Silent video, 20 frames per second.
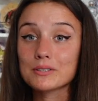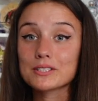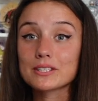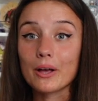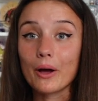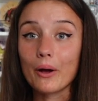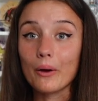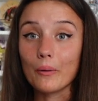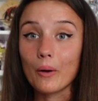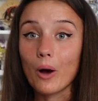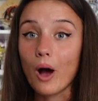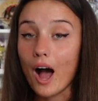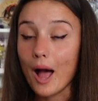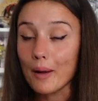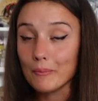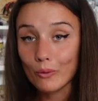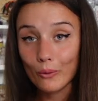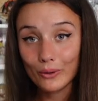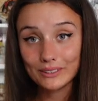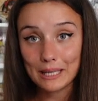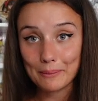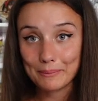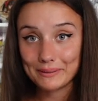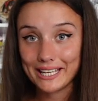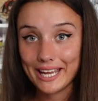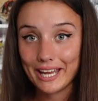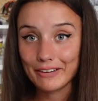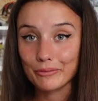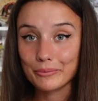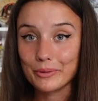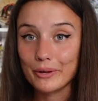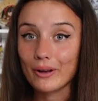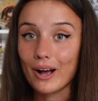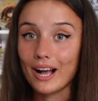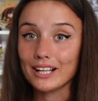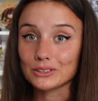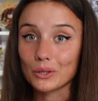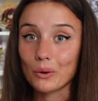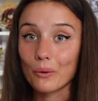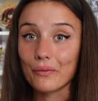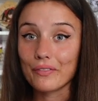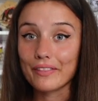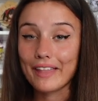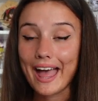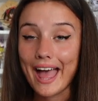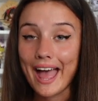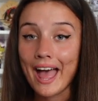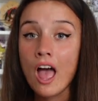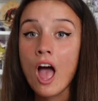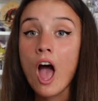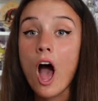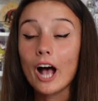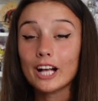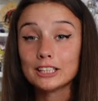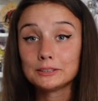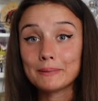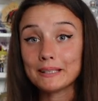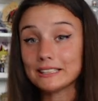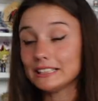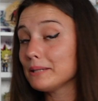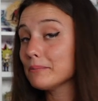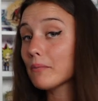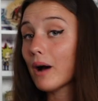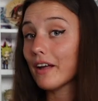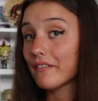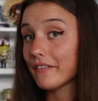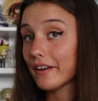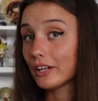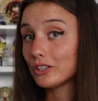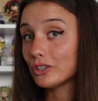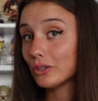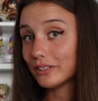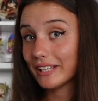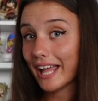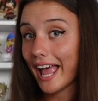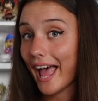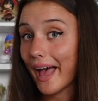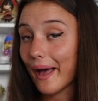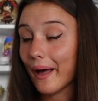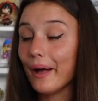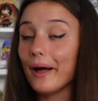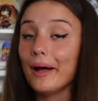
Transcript: So I'm always happy to hear from you guys on there, especially myfigure.net.